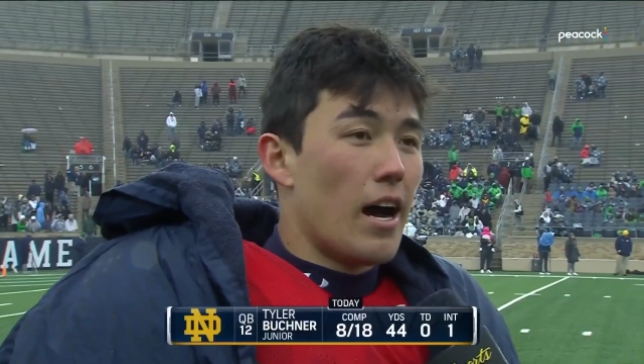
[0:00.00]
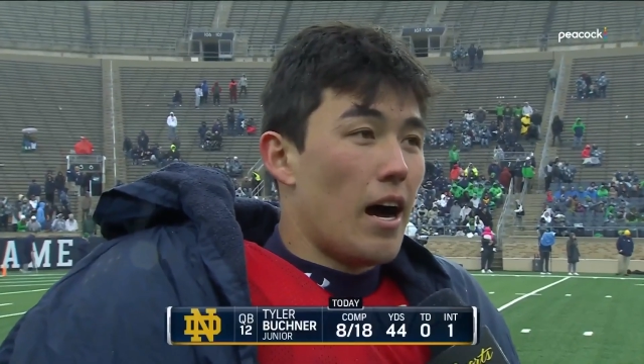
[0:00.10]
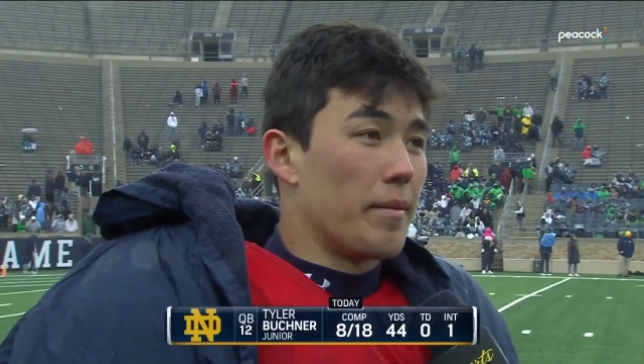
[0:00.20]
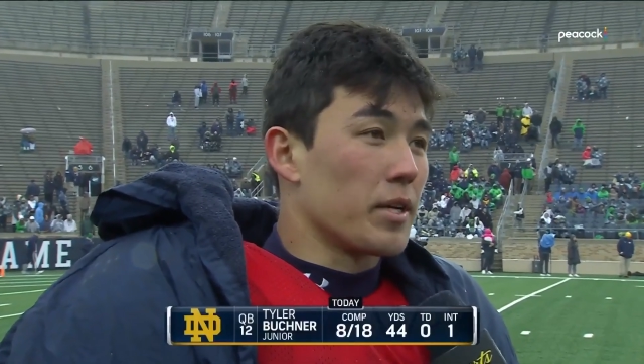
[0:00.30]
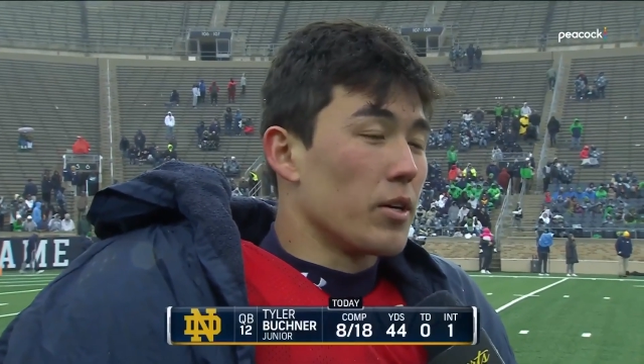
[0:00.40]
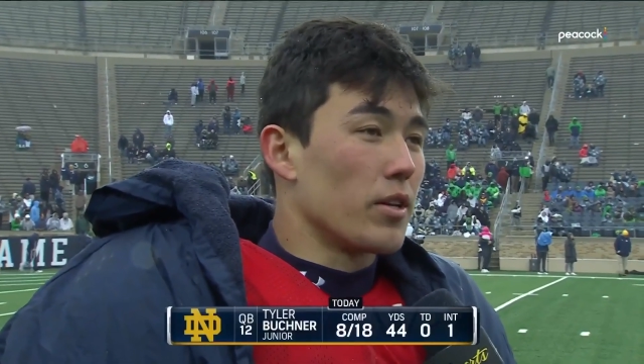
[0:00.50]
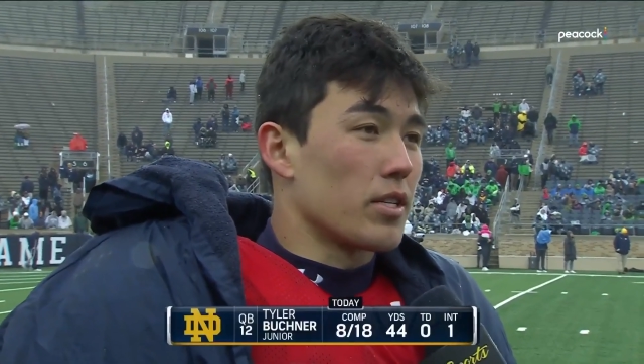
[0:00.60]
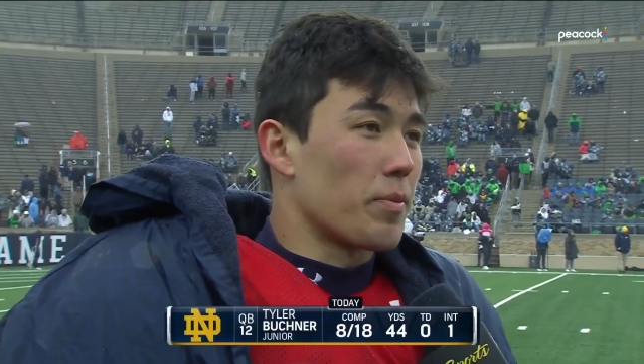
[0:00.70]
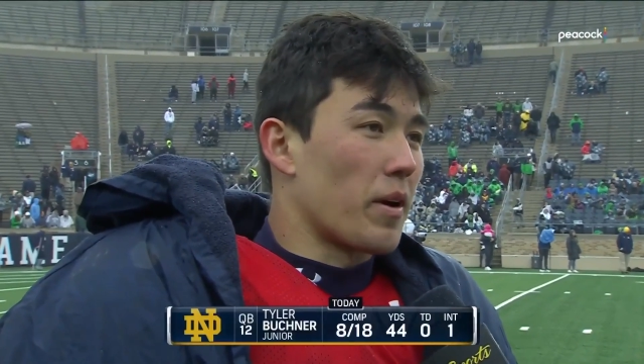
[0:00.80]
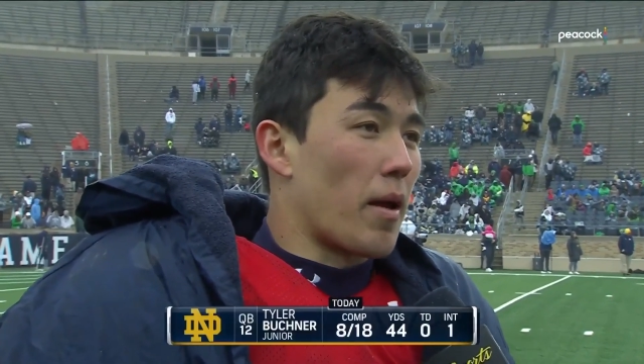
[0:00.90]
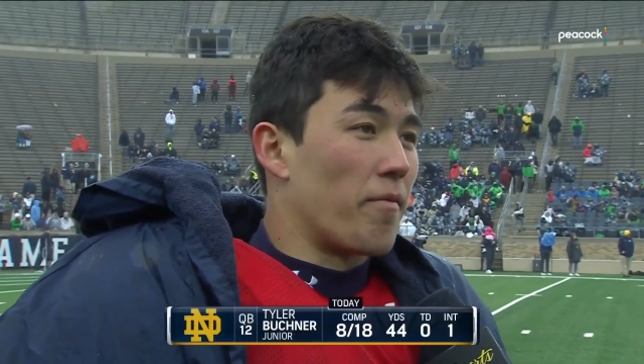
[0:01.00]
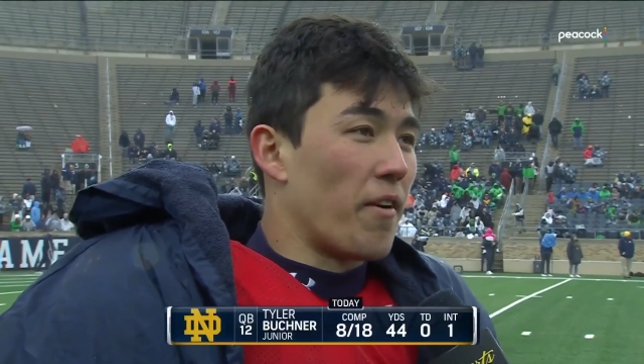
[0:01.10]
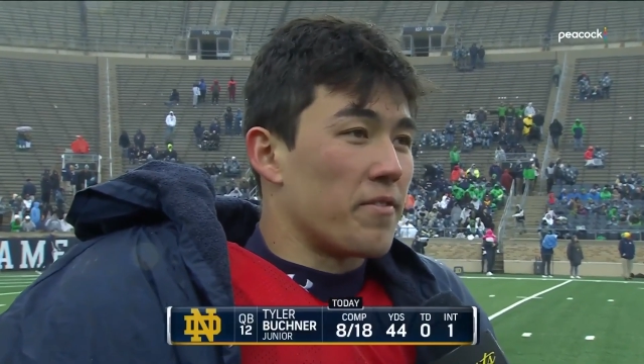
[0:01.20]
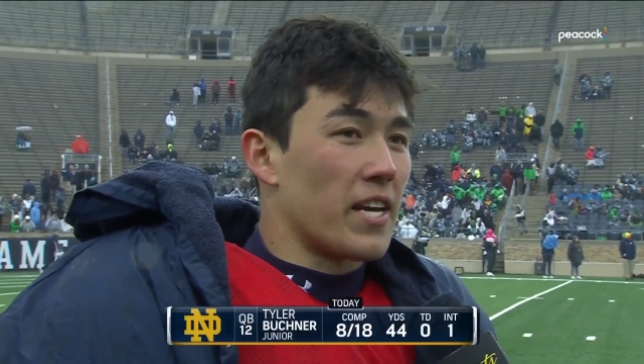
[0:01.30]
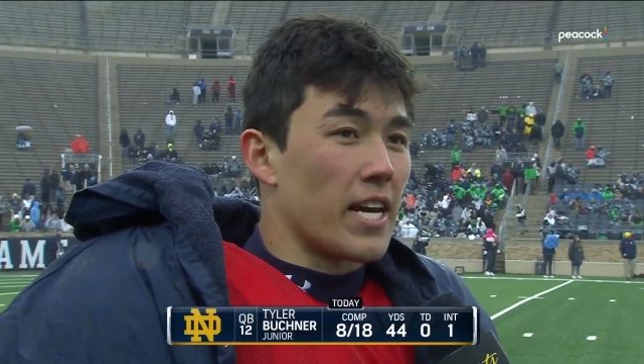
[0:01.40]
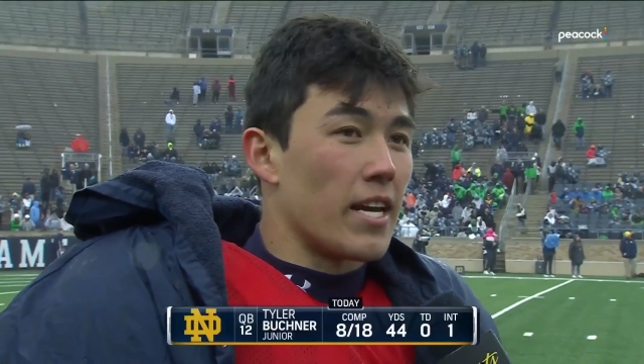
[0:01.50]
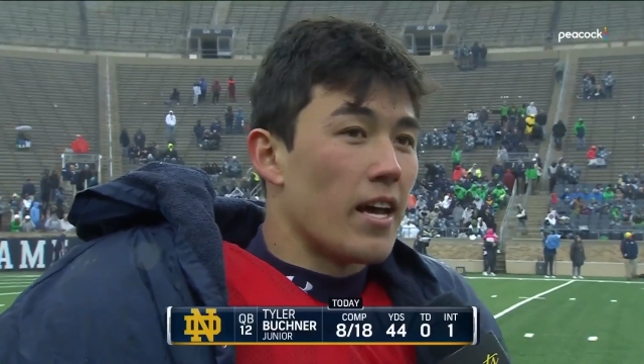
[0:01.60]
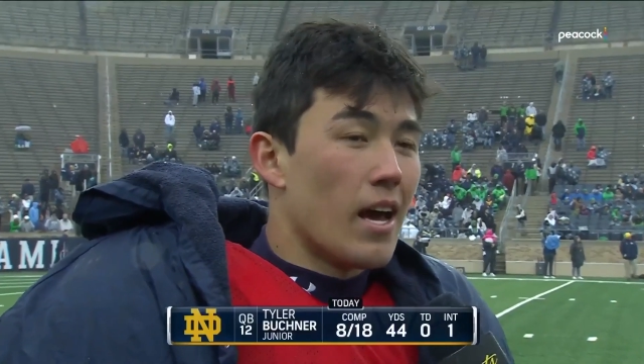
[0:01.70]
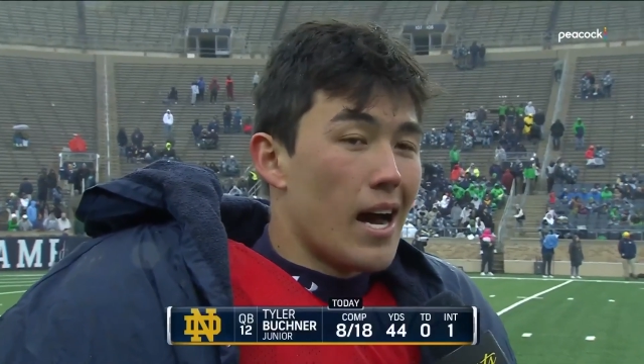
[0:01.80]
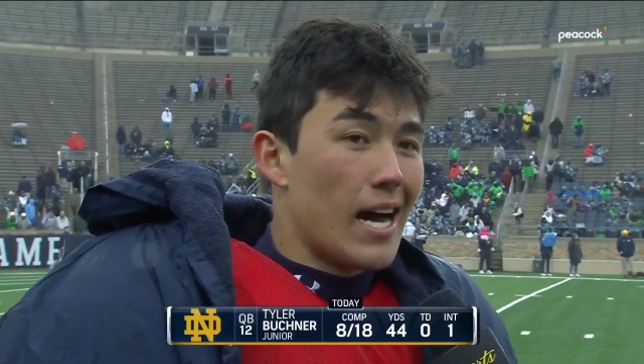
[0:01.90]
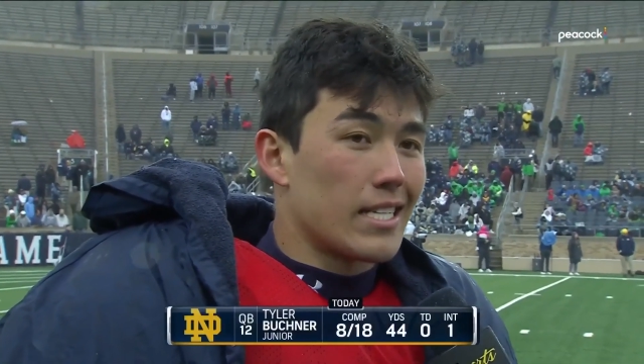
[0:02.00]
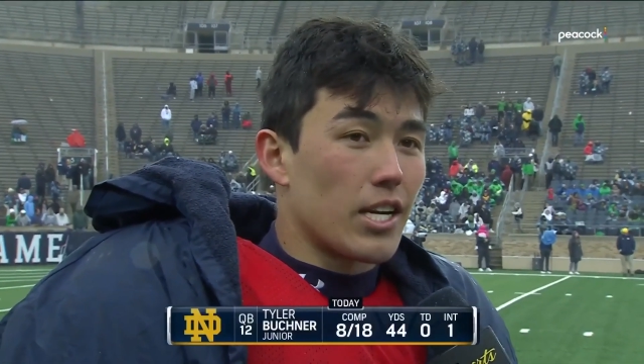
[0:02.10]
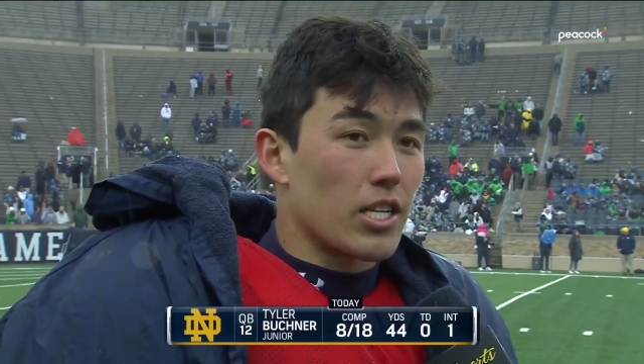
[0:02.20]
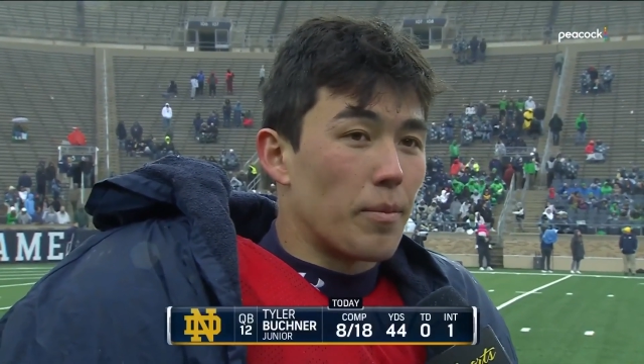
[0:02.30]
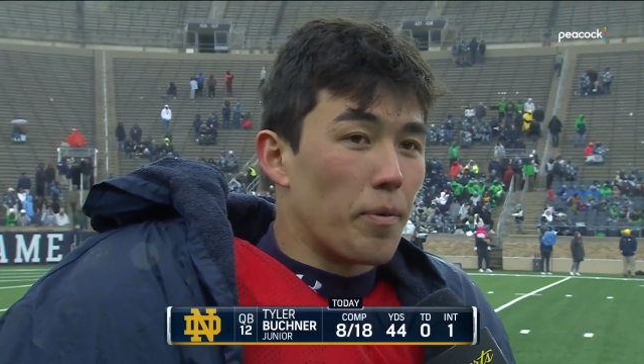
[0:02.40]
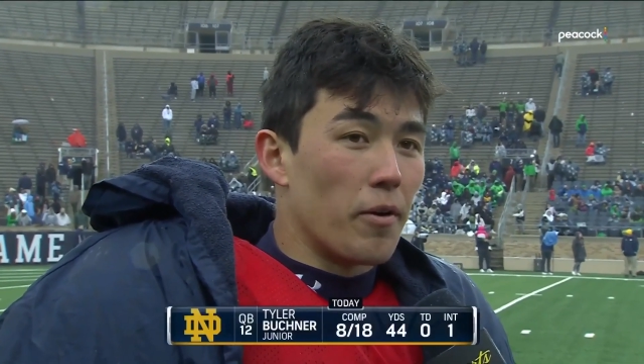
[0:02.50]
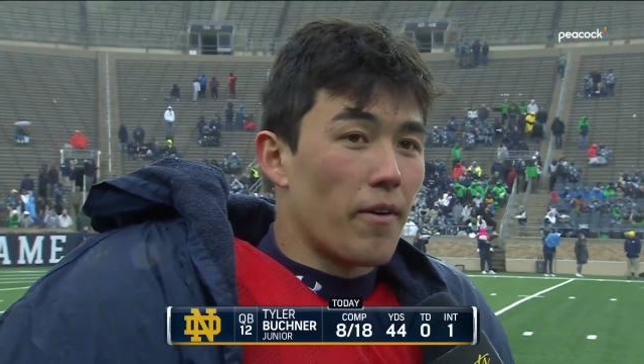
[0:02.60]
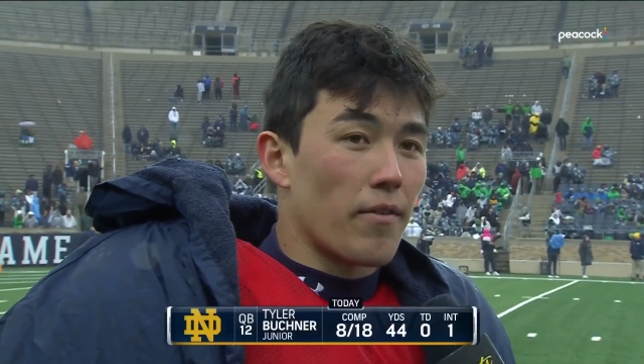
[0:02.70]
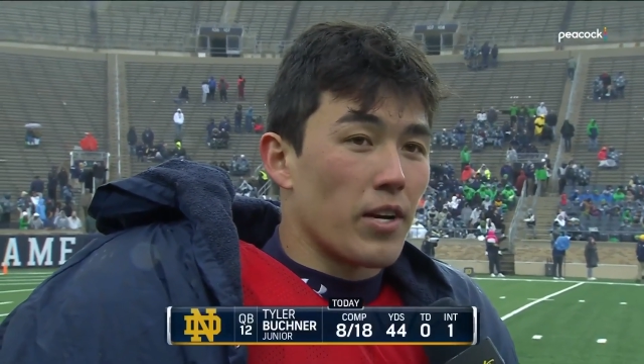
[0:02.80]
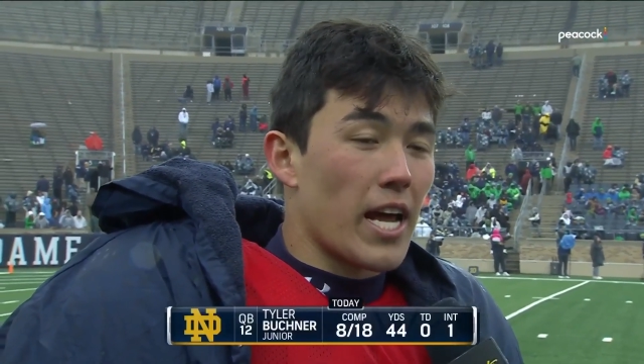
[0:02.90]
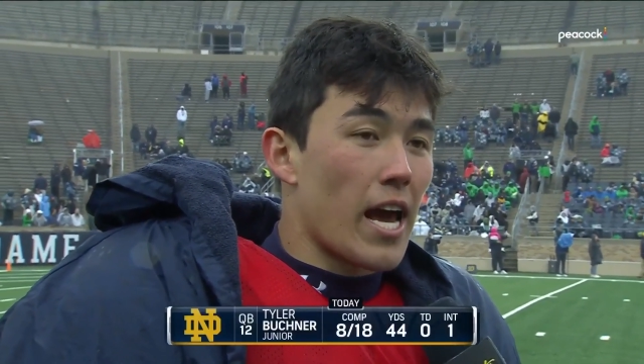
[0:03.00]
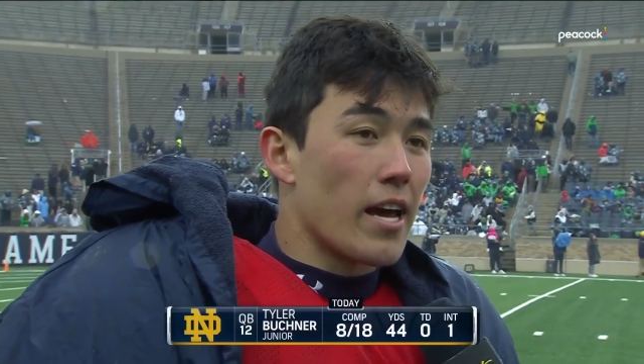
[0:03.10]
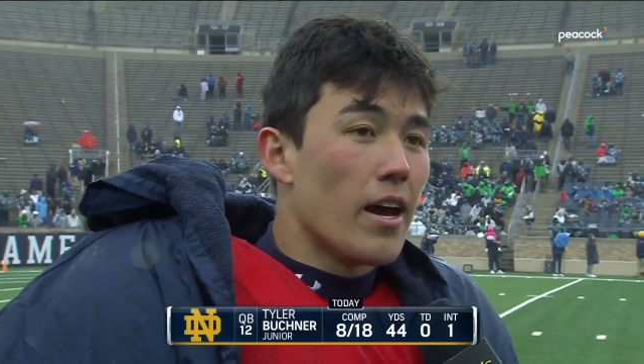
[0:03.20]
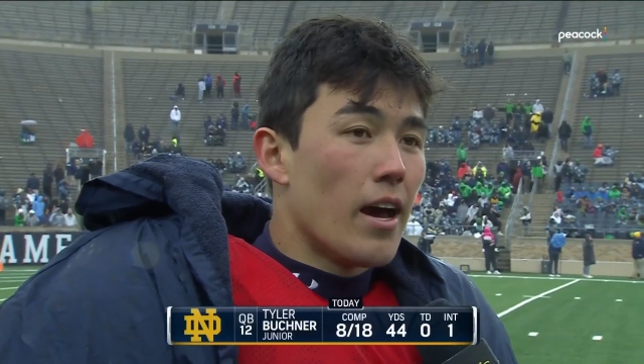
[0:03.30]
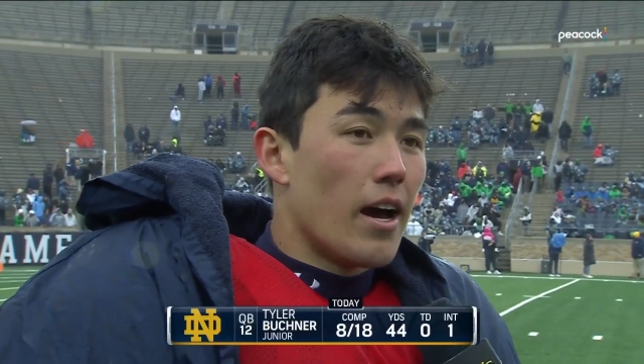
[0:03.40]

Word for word: um, including the spring and fifteen, uh, to just improve every day.